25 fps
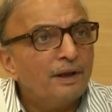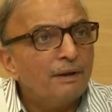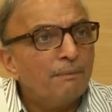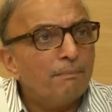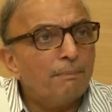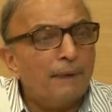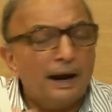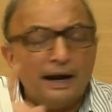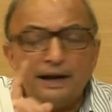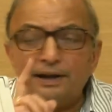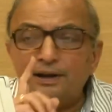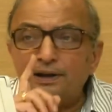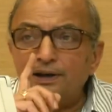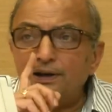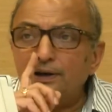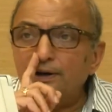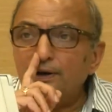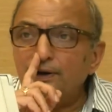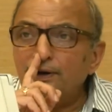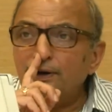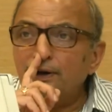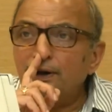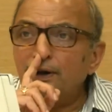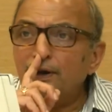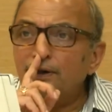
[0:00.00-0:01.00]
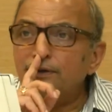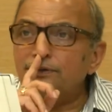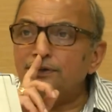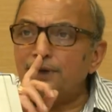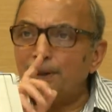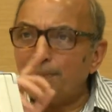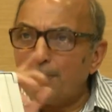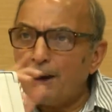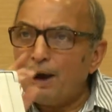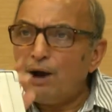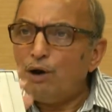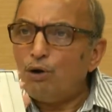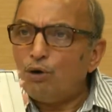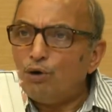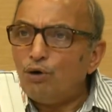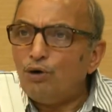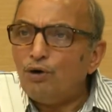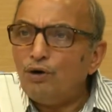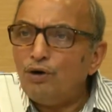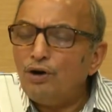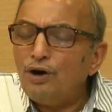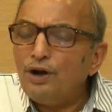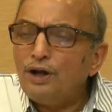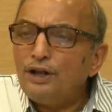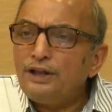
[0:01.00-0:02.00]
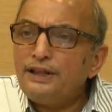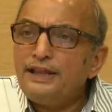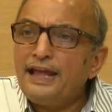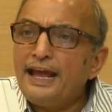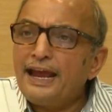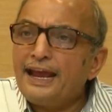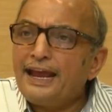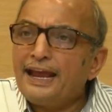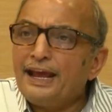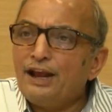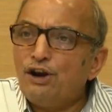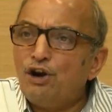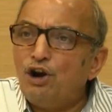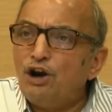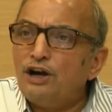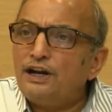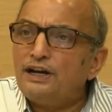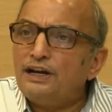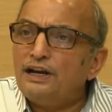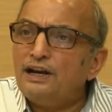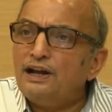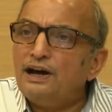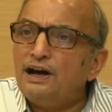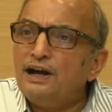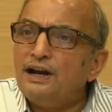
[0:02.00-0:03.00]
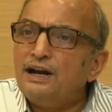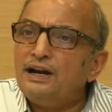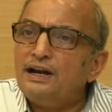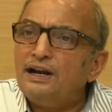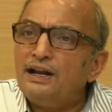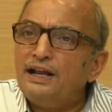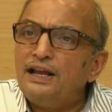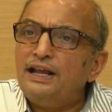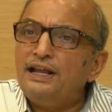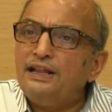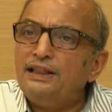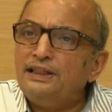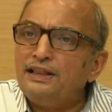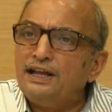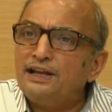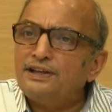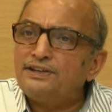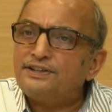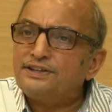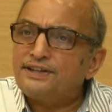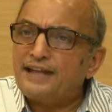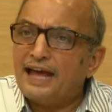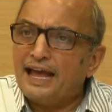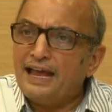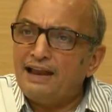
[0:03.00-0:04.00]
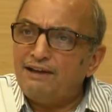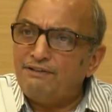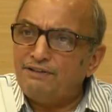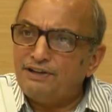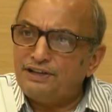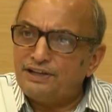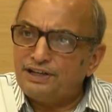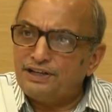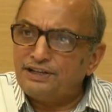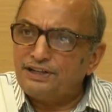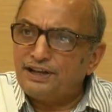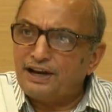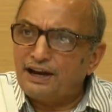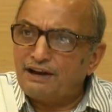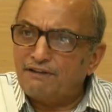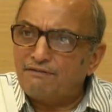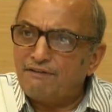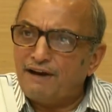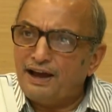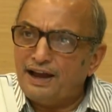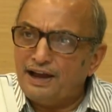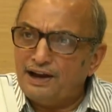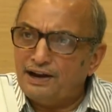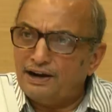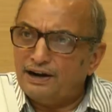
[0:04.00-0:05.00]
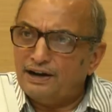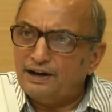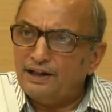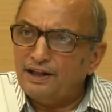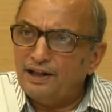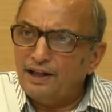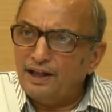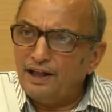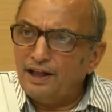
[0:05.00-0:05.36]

but somehow they cannot learn in the style which is required